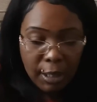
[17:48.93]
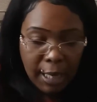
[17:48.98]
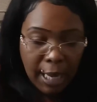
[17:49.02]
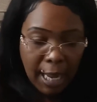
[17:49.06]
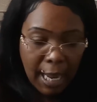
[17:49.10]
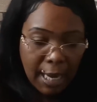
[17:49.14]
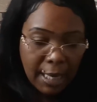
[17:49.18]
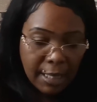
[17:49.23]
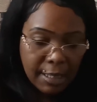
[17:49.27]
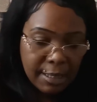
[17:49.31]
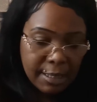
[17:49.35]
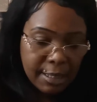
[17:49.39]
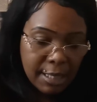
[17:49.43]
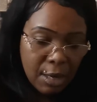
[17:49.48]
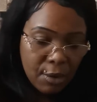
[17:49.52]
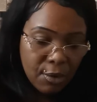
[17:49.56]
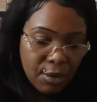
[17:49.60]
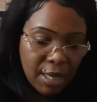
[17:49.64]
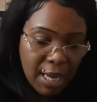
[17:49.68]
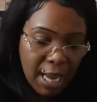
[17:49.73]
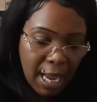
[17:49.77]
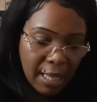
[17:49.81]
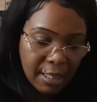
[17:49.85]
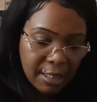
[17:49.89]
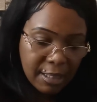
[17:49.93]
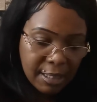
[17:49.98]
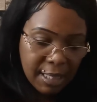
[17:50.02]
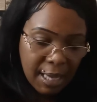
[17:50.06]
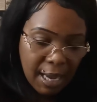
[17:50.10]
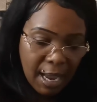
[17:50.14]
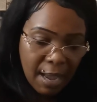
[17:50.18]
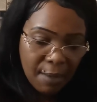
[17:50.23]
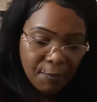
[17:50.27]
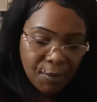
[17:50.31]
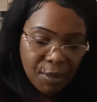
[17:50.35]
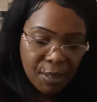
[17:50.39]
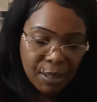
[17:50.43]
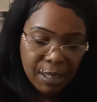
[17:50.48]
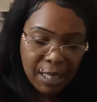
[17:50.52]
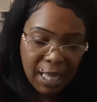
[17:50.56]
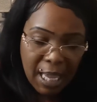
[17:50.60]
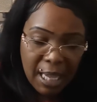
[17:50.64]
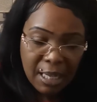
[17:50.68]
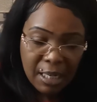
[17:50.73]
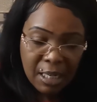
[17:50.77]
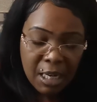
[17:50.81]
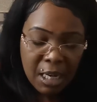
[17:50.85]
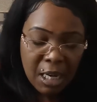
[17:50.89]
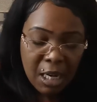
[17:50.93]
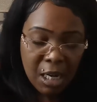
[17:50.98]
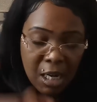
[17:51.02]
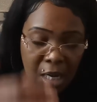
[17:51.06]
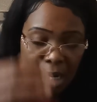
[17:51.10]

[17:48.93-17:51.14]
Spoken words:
Okay, so yes, so having that,